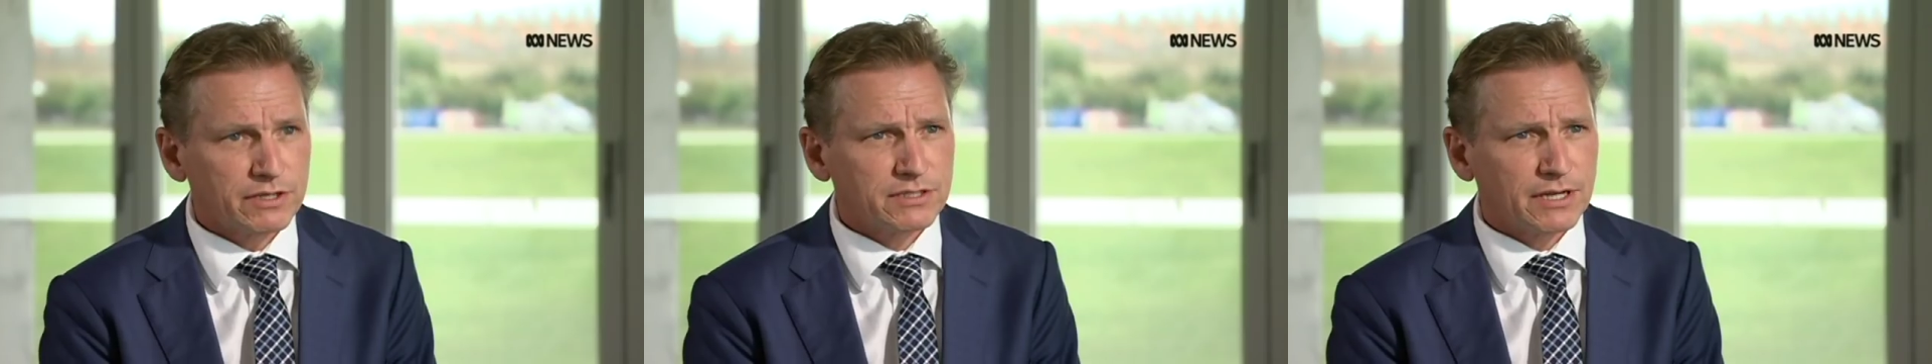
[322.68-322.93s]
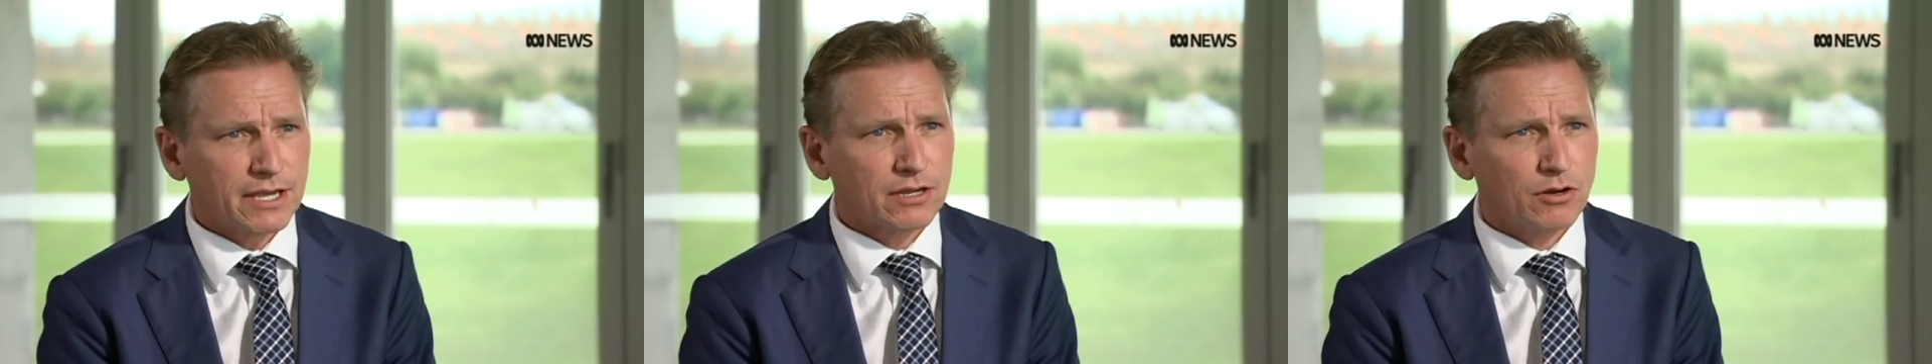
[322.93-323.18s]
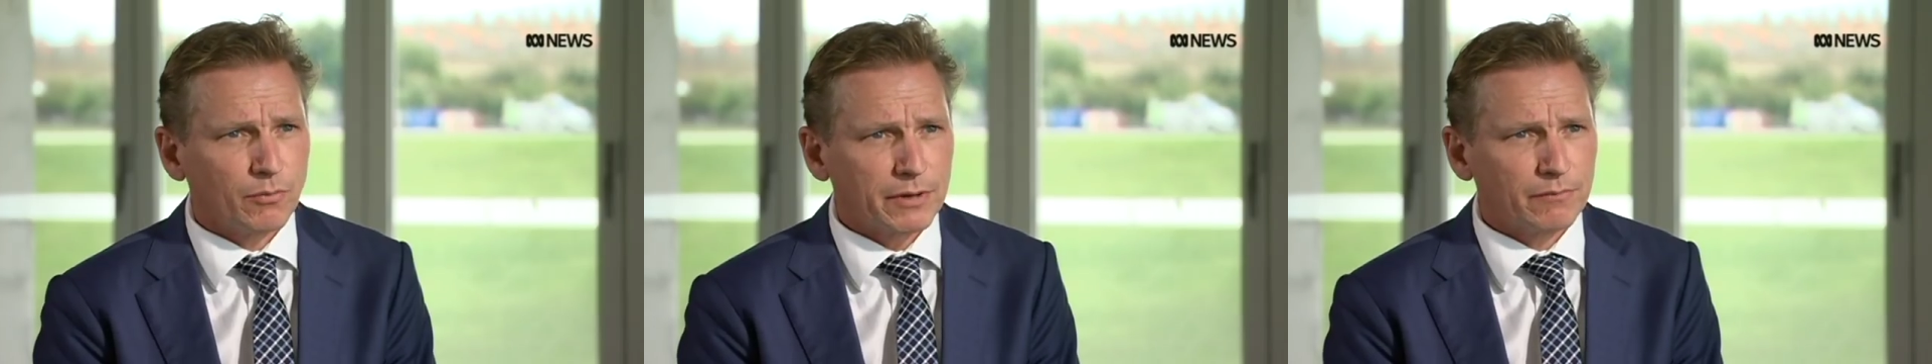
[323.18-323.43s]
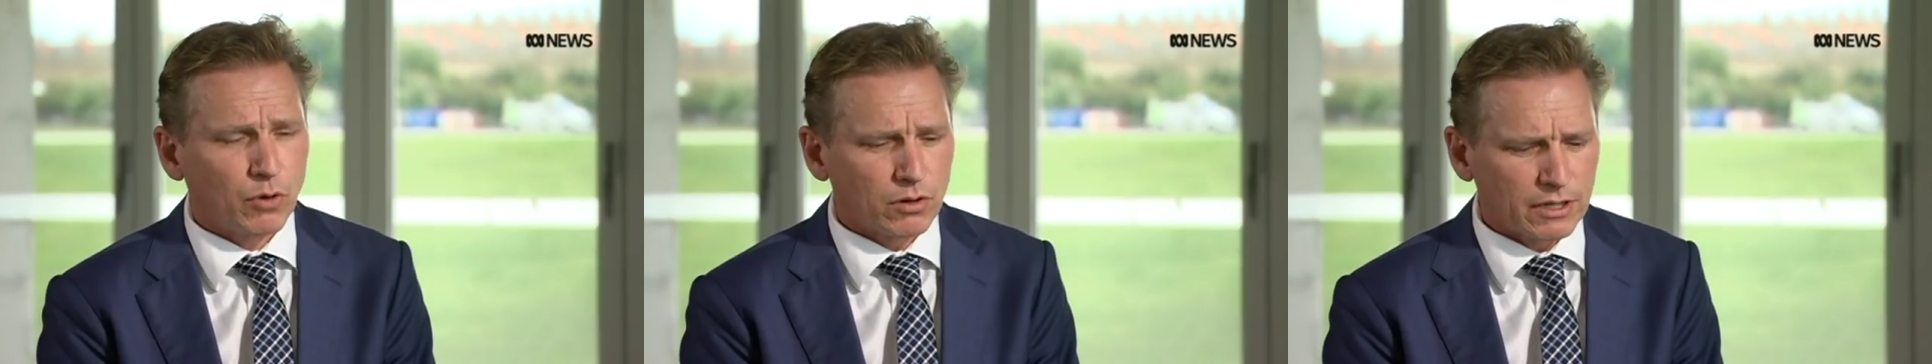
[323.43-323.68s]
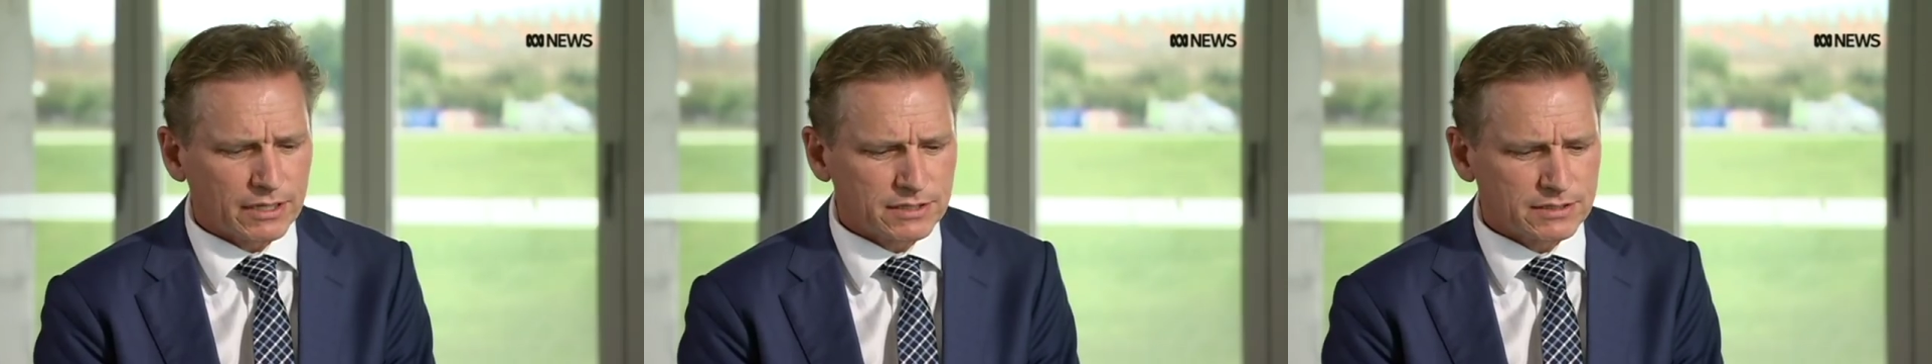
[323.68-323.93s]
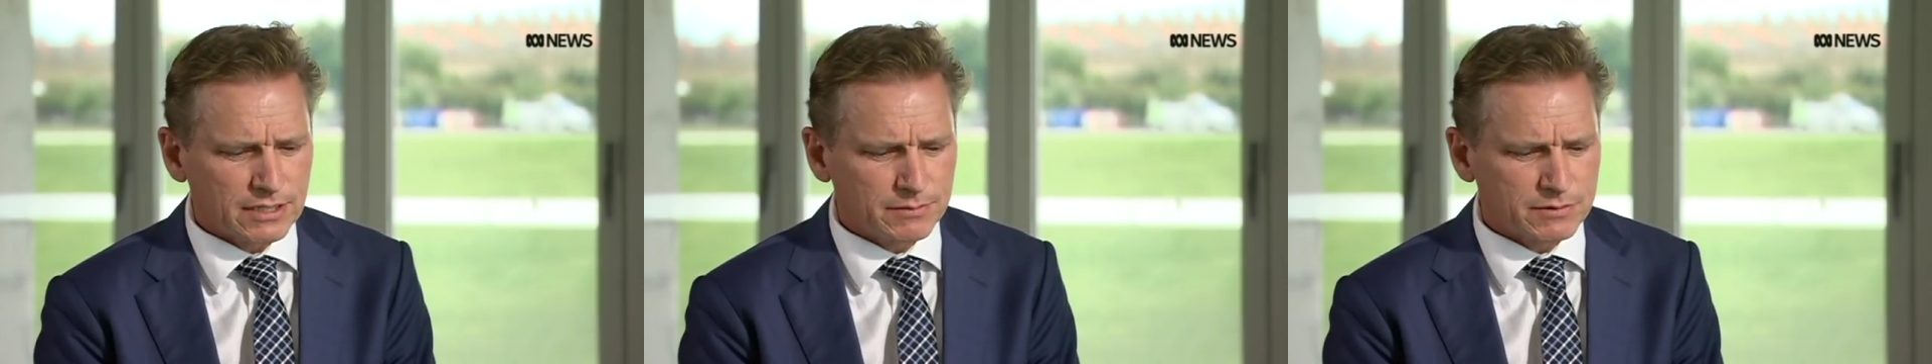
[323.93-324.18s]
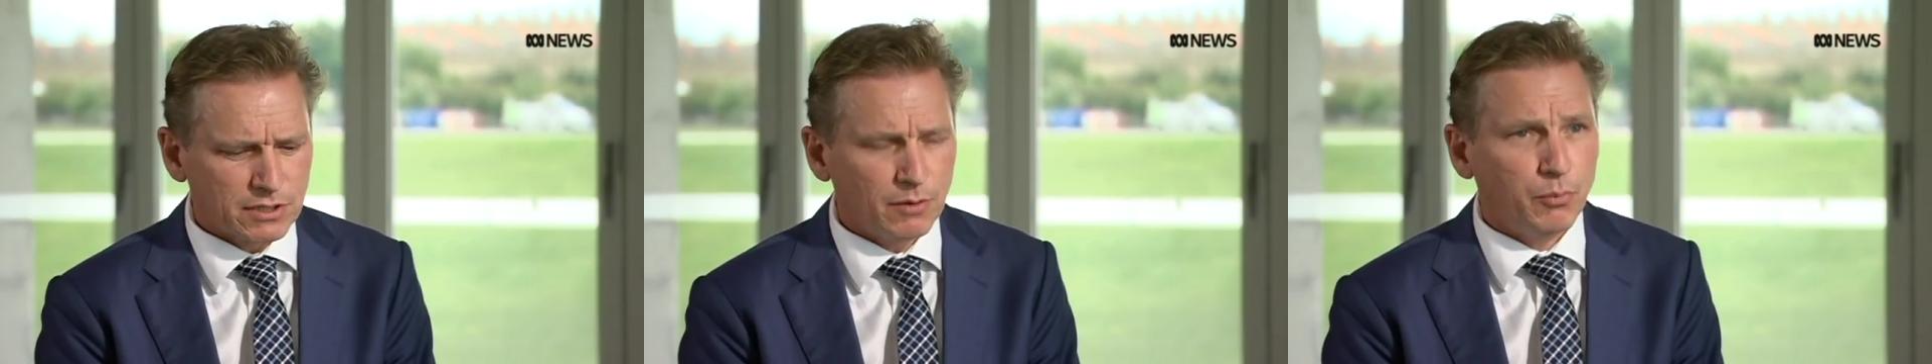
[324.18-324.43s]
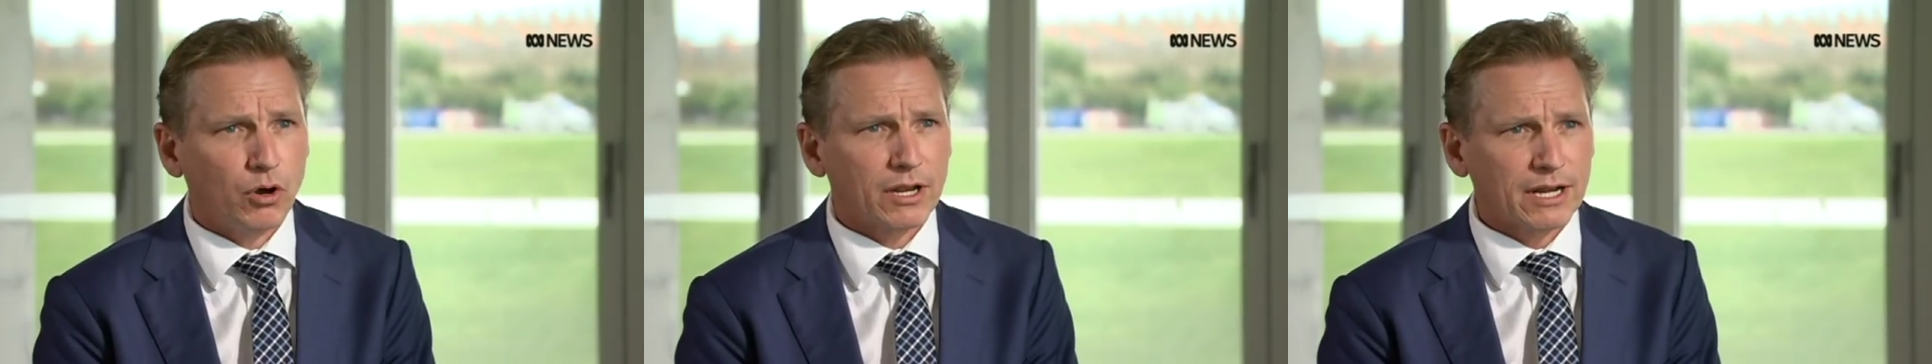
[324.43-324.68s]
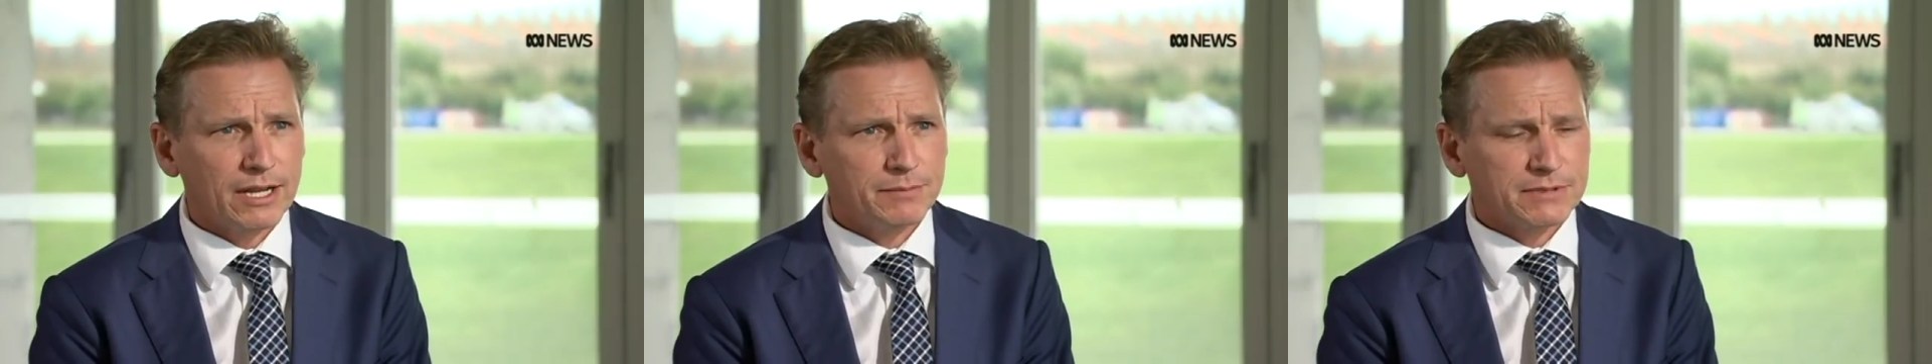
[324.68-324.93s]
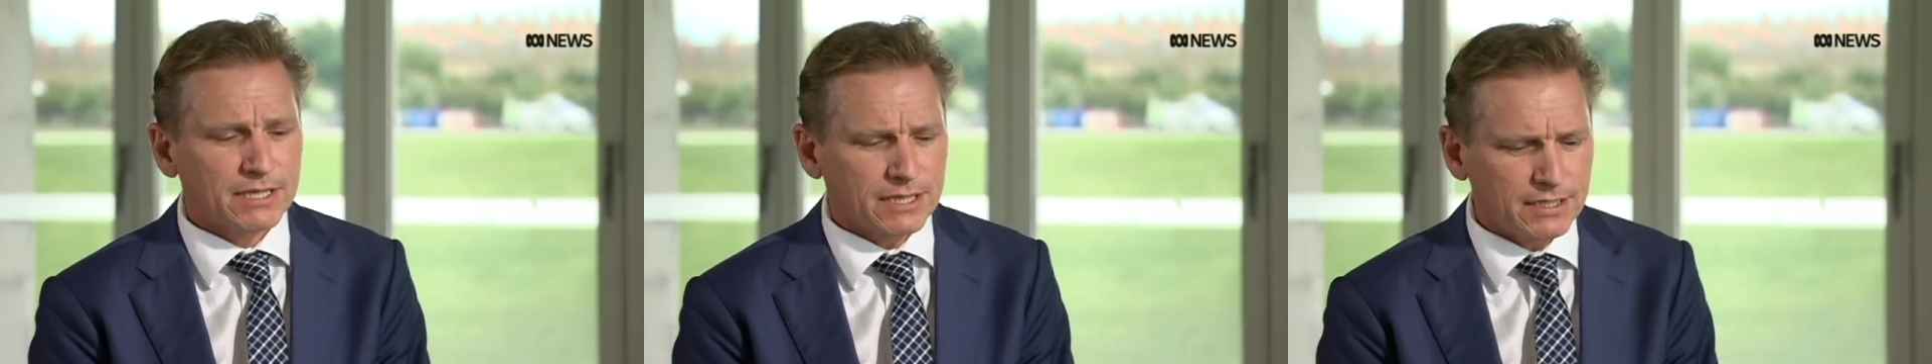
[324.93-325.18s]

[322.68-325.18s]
recent economic modelling seems apocalyptic.